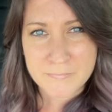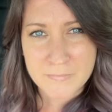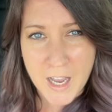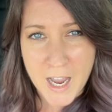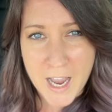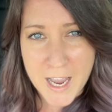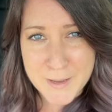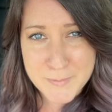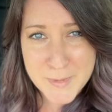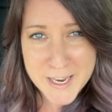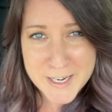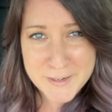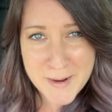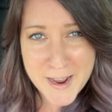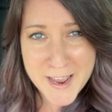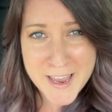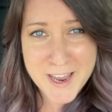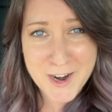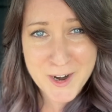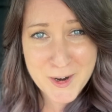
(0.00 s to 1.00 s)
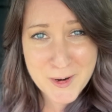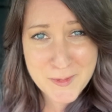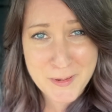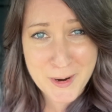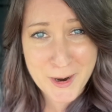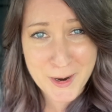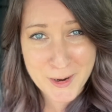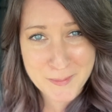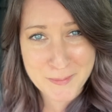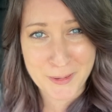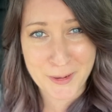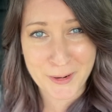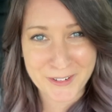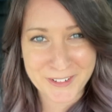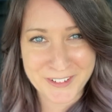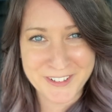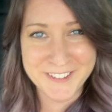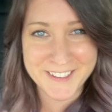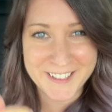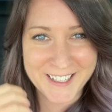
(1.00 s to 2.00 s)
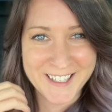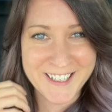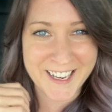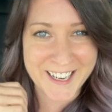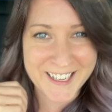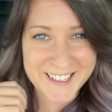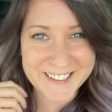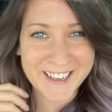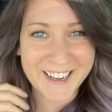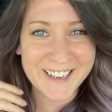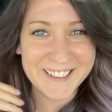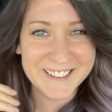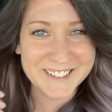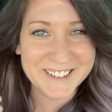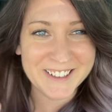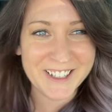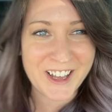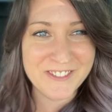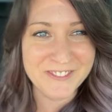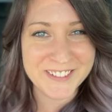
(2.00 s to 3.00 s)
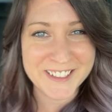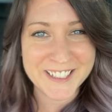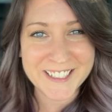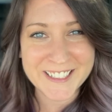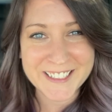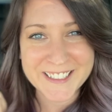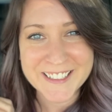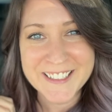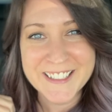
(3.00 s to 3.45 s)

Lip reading: I made my hair purple and I kind of love it.